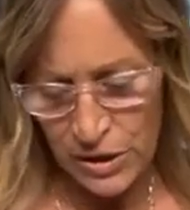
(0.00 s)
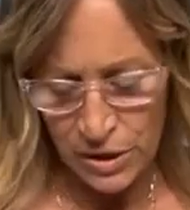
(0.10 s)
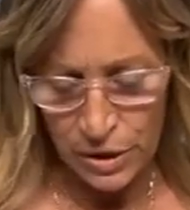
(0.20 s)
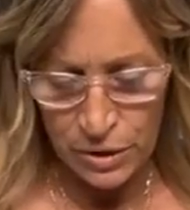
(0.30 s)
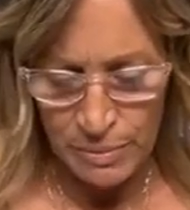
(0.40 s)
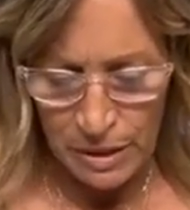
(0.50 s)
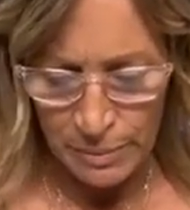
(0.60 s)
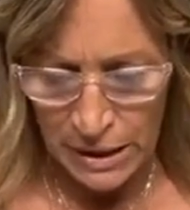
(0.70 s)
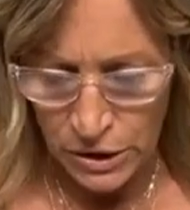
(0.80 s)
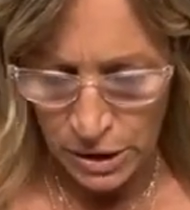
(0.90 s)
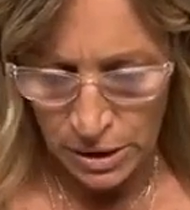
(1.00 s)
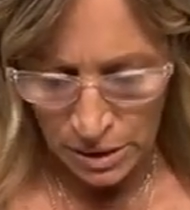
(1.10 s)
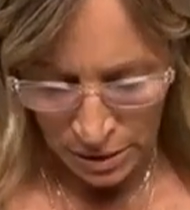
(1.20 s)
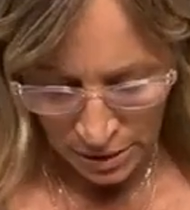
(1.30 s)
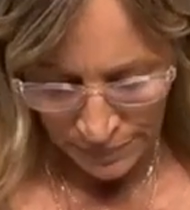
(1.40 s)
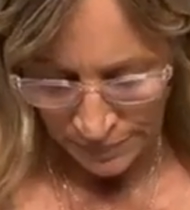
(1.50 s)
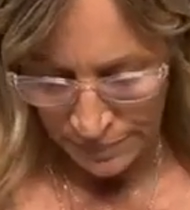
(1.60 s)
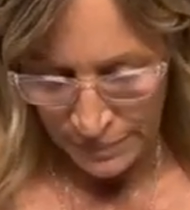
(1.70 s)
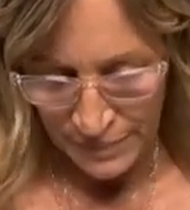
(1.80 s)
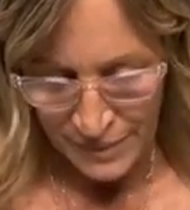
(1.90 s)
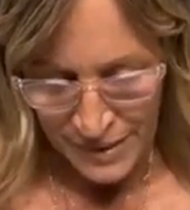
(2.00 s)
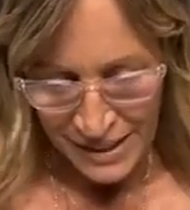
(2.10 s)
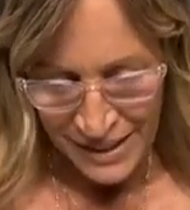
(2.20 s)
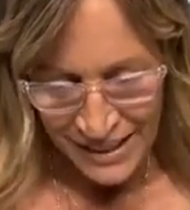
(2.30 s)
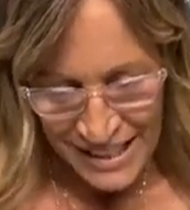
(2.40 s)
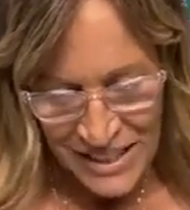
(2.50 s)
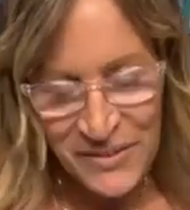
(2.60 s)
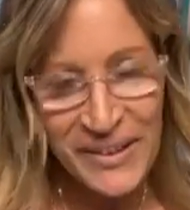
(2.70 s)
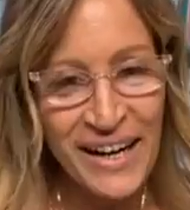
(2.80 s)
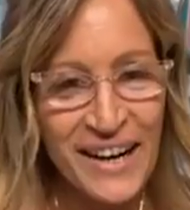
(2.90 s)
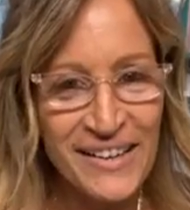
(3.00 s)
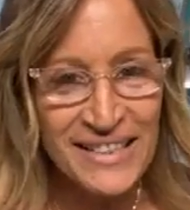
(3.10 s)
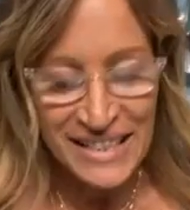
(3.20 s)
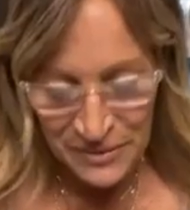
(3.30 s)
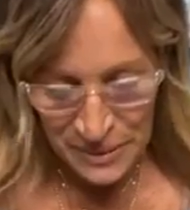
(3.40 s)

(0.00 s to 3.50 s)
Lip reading: just going to use Model Magic. Thanks for the hearts,